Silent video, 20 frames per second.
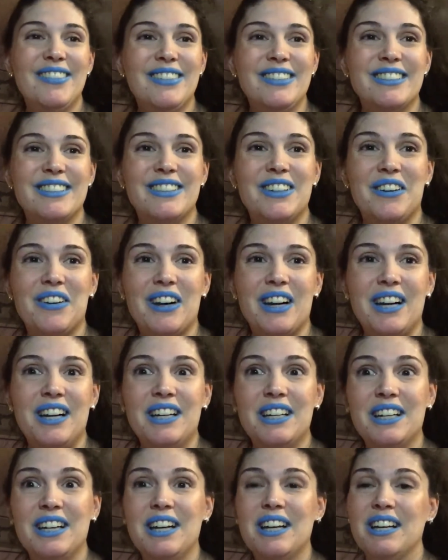it was
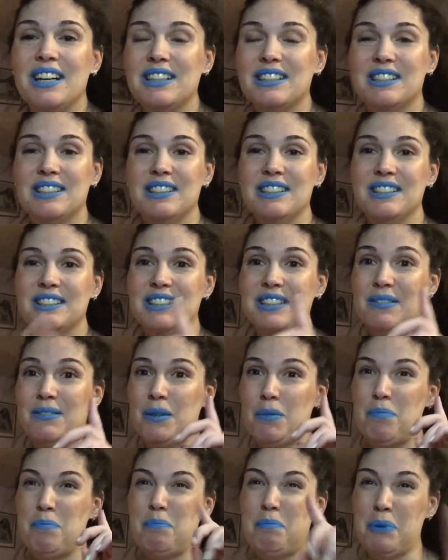great,
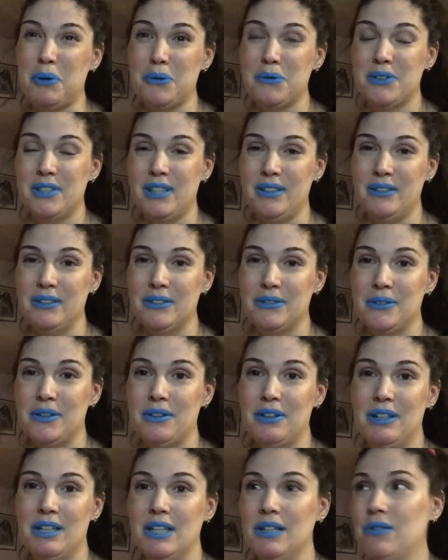except the boots I was
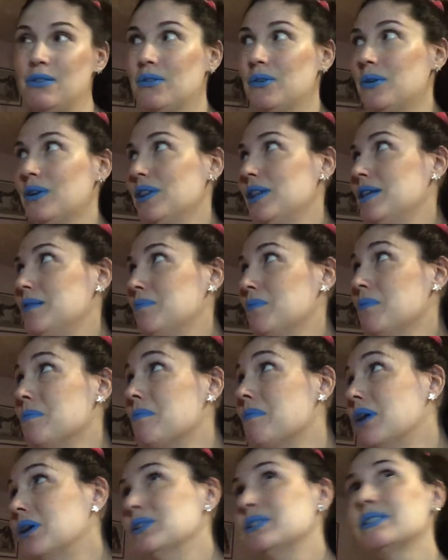wearing were the
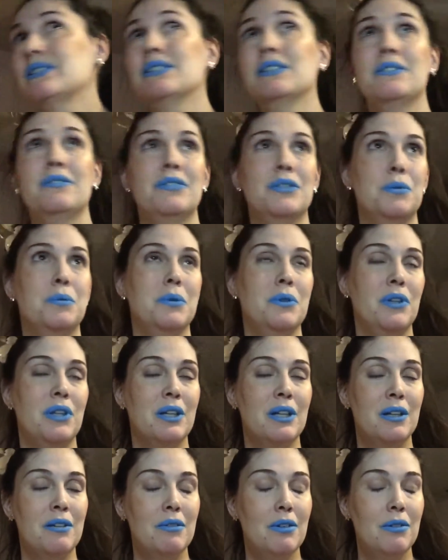most uncomfortable
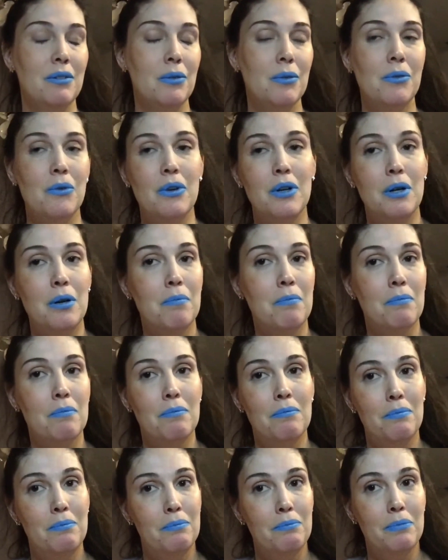thing I've ever worn.
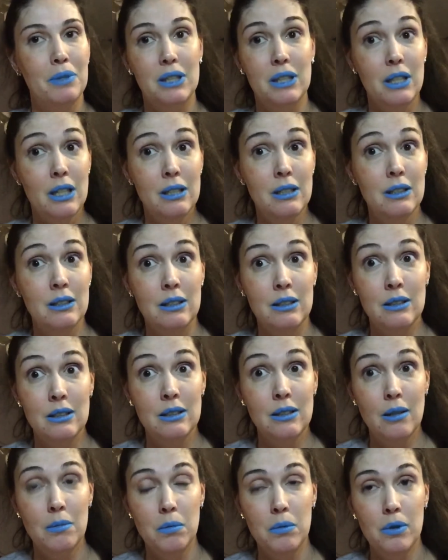But that doesn't
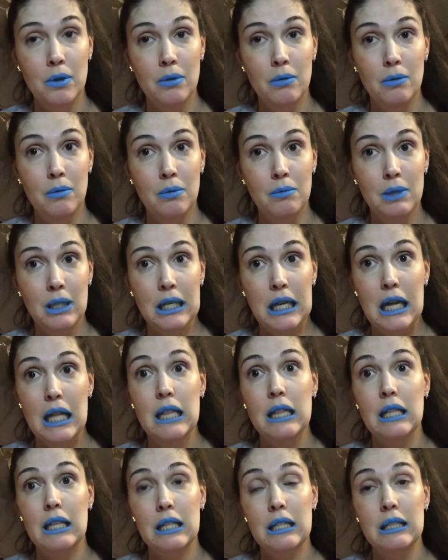stop Wonder Woman.
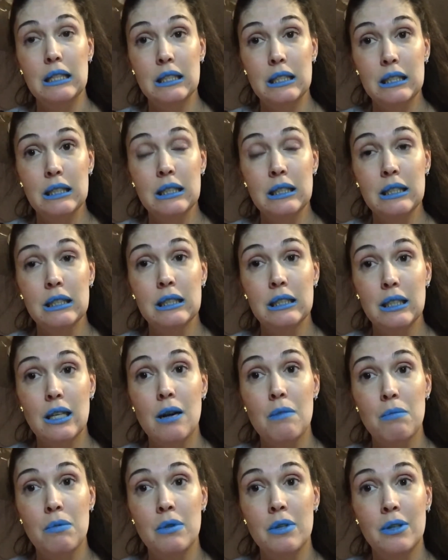That doesn't
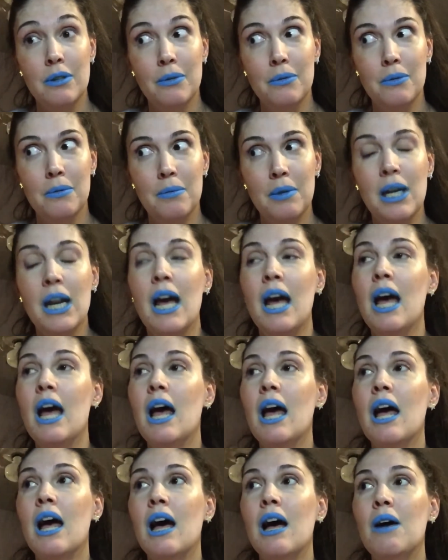stop Wonder Woman.
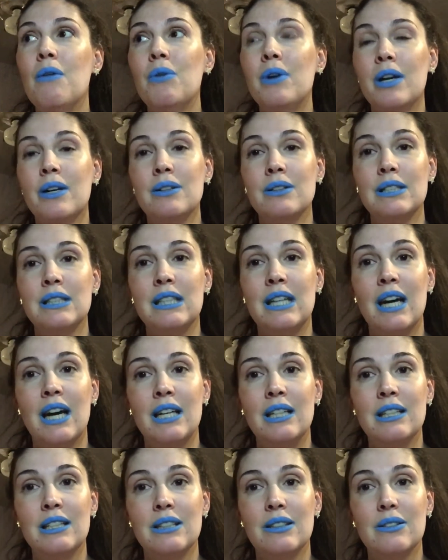When I was in
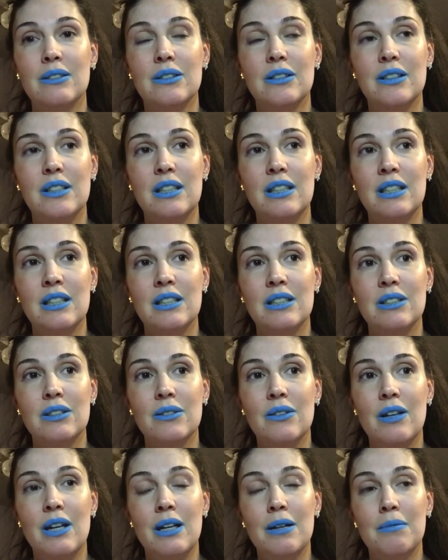high school and I
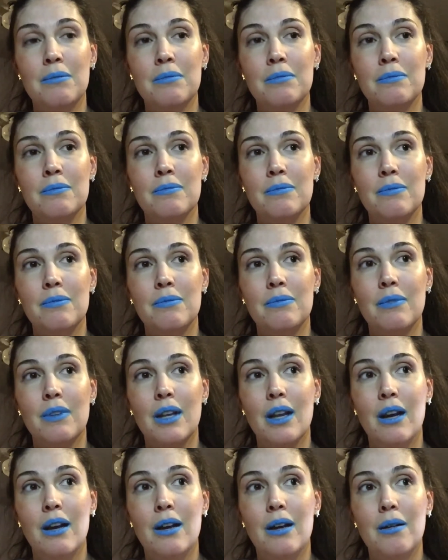swam
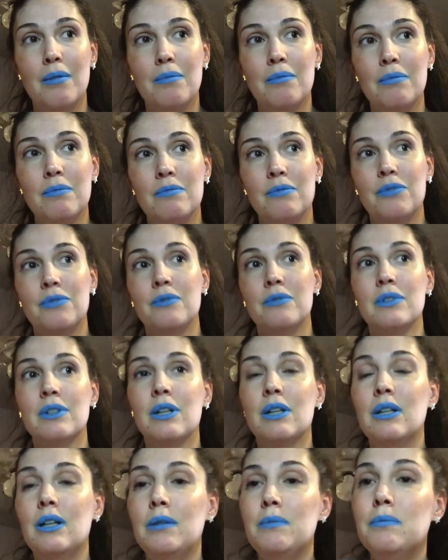um,
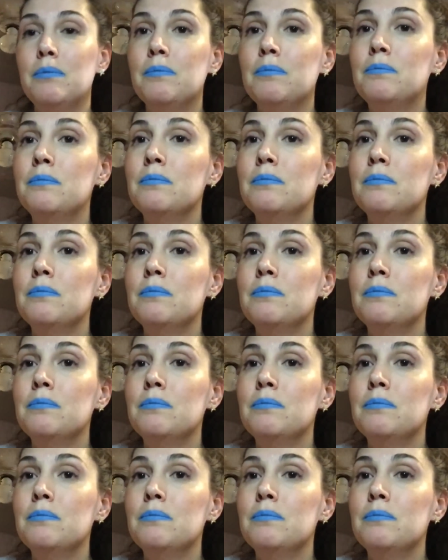club